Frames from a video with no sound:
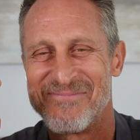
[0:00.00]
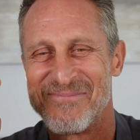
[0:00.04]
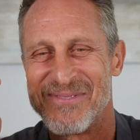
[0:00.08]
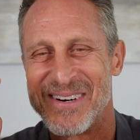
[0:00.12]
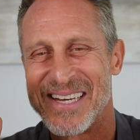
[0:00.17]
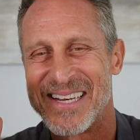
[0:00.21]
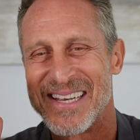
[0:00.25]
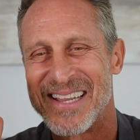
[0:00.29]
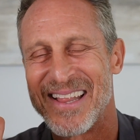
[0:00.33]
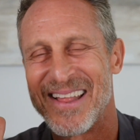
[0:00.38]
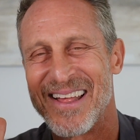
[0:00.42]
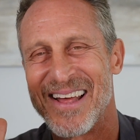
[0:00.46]

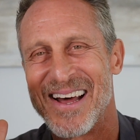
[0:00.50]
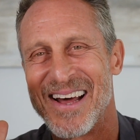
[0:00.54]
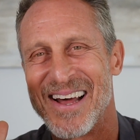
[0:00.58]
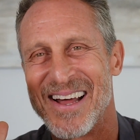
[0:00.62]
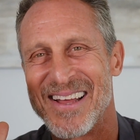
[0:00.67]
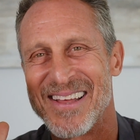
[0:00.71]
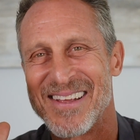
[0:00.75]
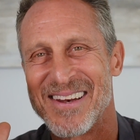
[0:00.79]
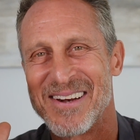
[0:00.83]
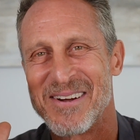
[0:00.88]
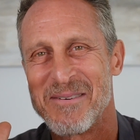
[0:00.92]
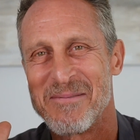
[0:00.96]

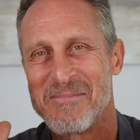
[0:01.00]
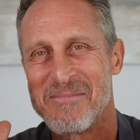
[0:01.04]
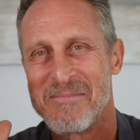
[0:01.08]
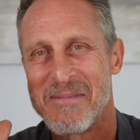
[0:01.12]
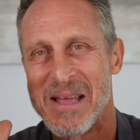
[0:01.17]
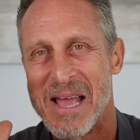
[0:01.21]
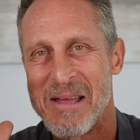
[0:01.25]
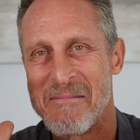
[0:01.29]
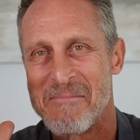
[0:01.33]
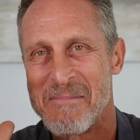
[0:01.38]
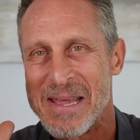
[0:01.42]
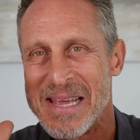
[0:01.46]
You know,
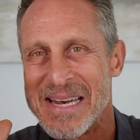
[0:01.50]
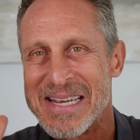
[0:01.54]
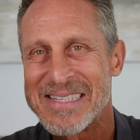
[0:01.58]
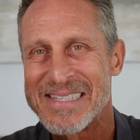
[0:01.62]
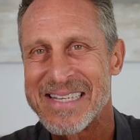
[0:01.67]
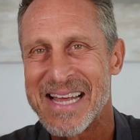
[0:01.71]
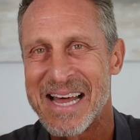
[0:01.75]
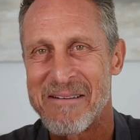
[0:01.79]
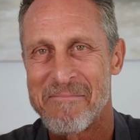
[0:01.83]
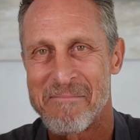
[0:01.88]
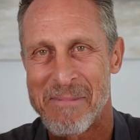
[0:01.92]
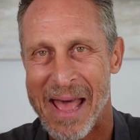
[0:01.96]
meat
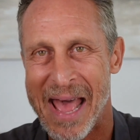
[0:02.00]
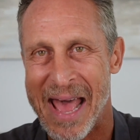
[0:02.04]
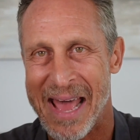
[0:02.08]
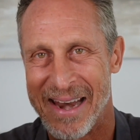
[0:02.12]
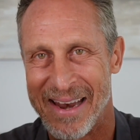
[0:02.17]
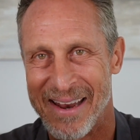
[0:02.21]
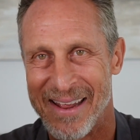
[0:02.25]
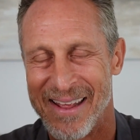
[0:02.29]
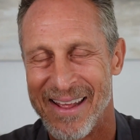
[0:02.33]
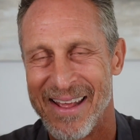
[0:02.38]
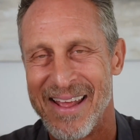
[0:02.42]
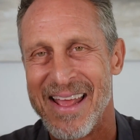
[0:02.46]
is not
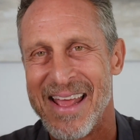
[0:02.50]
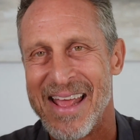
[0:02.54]
bad.